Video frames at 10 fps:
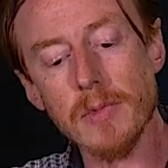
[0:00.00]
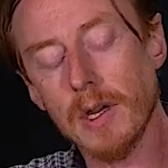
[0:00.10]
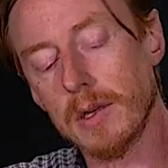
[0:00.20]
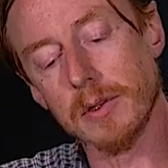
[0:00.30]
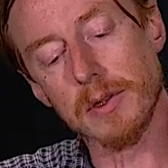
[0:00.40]

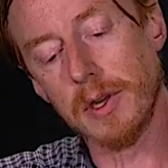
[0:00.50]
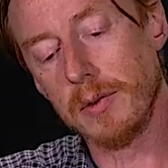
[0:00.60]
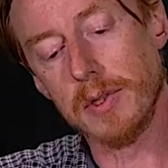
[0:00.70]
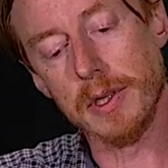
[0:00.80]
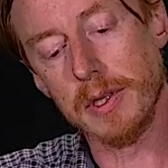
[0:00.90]

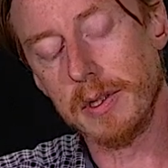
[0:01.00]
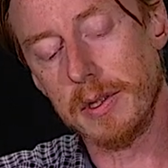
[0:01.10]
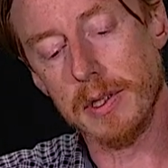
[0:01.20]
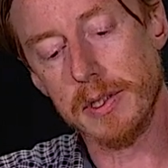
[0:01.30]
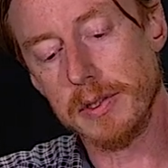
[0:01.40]

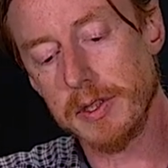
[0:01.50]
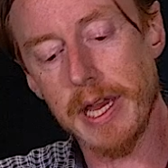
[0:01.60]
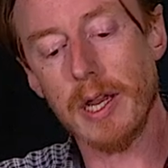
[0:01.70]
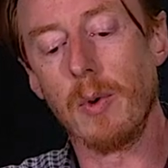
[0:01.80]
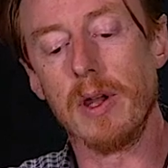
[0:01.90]
the
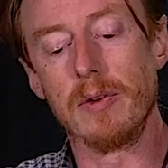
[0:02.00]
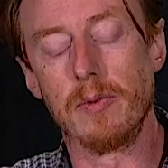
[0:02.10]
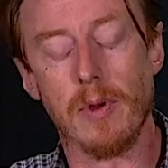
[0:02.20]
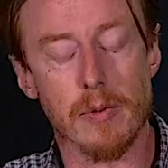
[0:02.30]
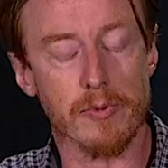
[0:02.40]
takeaway
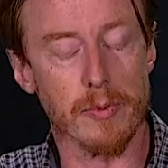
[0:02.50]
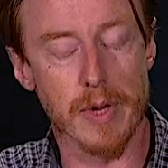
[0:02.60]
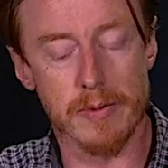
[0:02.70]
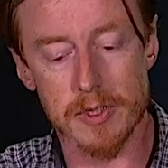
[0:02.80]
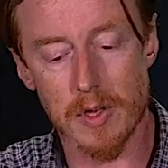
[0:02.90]
from
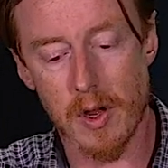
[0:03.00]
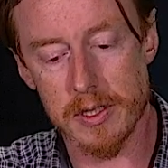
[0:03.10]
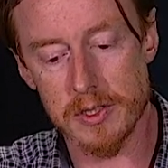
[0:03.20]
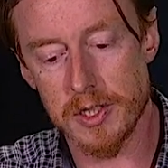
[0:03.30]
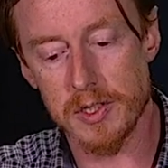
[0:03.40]
Kevin's
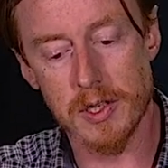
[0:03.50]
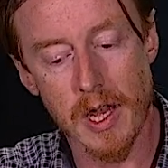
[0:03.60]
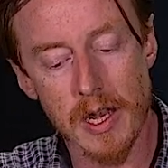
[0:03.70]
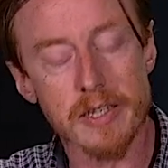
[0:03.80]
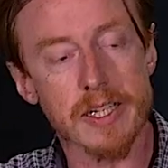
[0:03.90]
talk is just
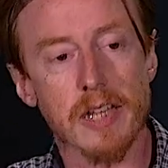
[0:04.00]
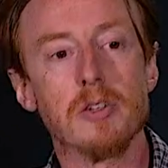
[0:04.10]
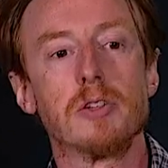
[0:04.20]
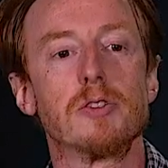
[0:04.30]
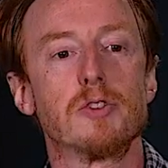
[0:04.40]
tell a
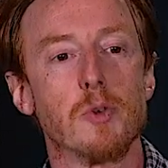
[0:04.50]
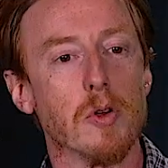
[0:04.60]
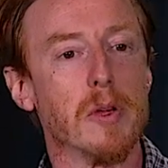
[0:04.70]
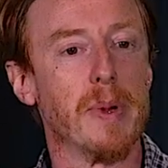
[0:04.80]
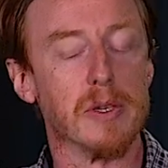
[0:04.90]
good
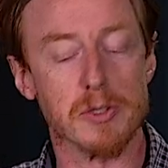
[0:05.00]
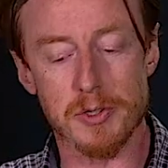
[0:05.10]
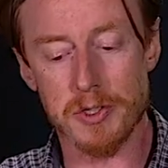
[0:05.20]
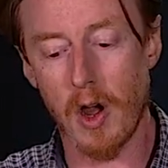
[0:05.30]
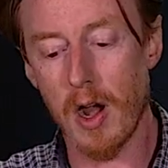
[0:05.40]
story about your
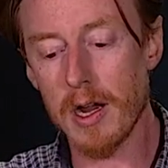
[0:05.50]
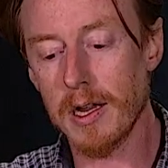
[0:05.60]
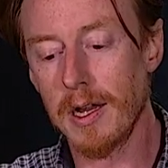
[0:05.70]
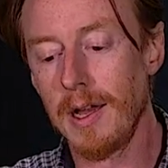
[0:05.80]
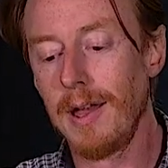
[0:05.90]

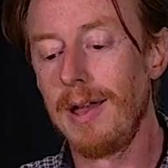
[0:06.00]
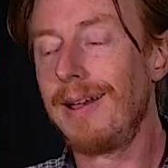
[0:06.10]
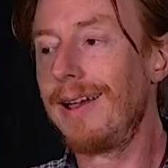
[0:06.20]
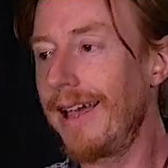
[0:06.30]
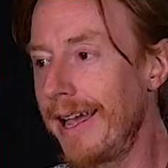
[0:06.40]
SOC
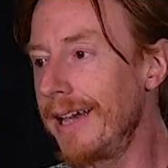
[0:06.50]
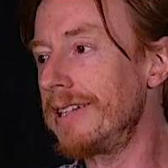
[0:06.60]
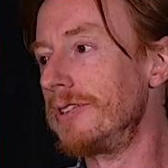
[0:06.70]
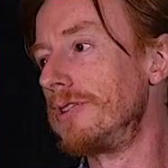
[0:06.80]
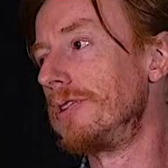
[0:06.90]

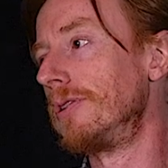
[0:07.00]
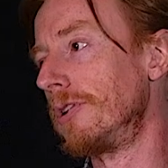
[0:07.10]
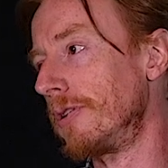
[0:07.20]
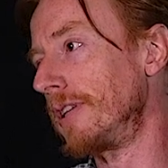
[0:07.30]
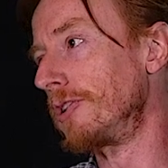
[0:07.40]
and
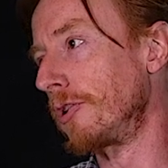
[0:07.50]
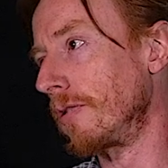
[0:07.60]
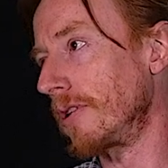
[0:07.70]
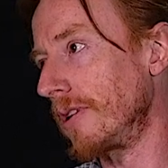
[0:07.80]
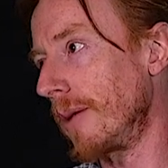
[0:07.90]
your
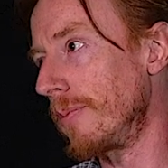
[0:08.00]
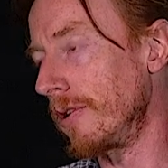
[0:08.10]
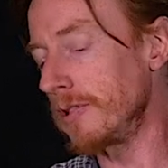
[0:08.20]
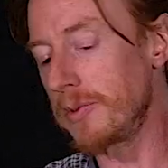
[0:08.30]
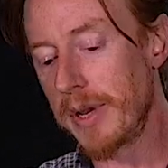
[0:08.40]
internal
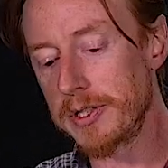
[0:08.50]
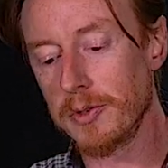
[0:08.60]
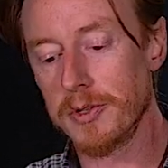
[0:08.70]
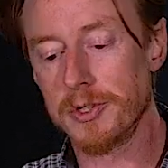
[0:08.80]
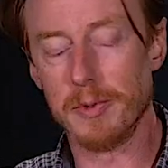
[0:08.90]
collaborators, and make
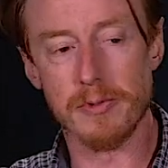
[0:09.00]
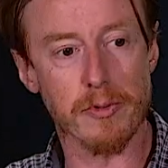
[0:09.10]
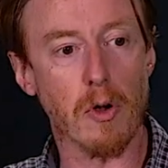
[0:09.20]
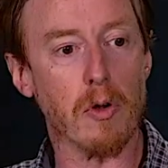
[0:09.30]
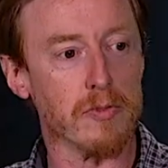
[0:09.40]
sure that you
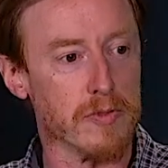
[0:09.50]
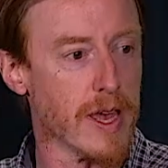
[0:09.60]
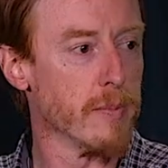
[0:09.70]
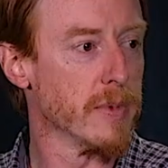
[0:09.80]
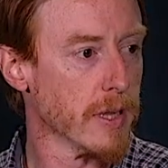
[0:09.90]
involve
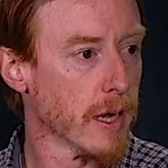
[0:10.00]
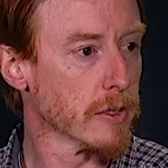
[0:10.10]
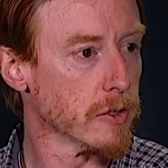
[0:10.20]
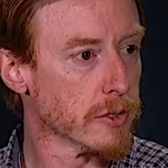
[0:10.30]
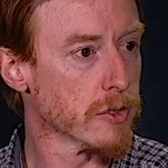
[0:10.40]
them in
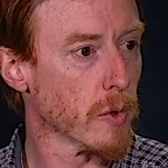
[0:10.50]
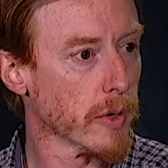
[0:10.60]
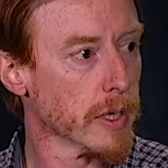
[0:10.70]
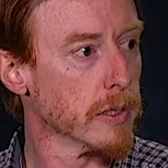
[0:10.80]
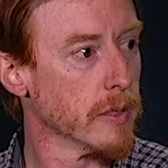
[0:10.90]
that good
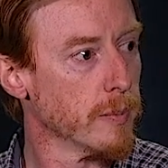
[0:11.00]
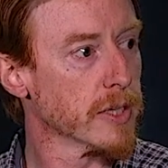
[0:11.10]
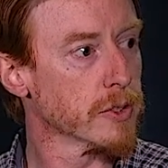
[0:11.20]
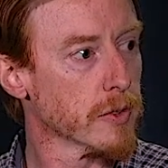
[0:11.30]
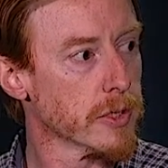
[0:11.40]
story.
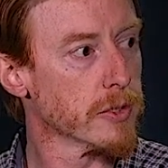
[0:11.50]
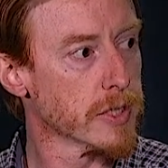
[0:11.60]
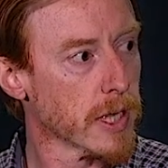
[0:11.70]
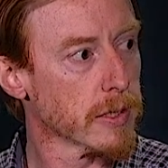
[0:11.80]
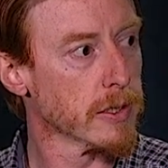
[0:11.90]
Make sure that you're
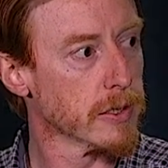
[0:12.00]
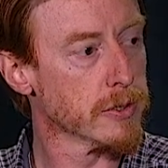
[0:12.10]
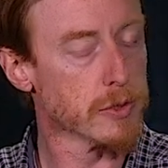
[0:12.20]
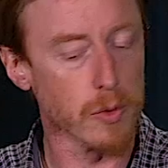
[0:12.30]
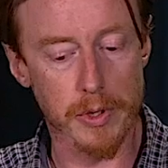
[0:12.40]
telling a
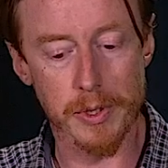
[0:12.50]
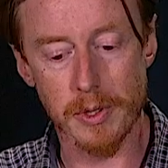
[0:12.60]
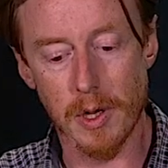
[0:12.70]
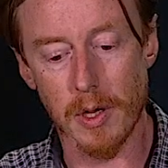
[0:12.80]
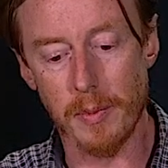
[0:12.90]
good story
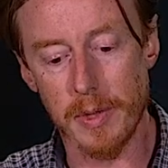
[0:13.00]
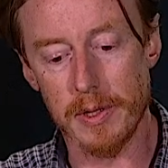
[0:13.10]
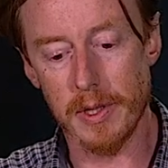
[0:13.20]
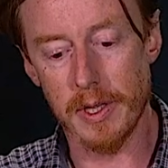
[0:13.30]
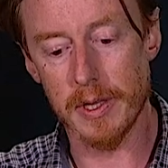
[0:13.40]

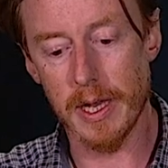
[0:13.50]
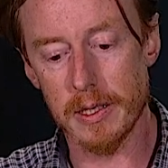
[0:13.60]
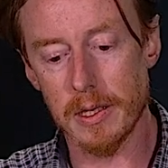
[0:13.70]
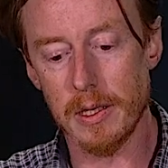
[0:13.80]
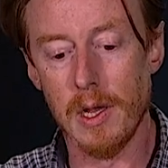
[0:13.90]
in
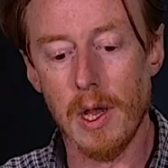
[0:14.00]
that.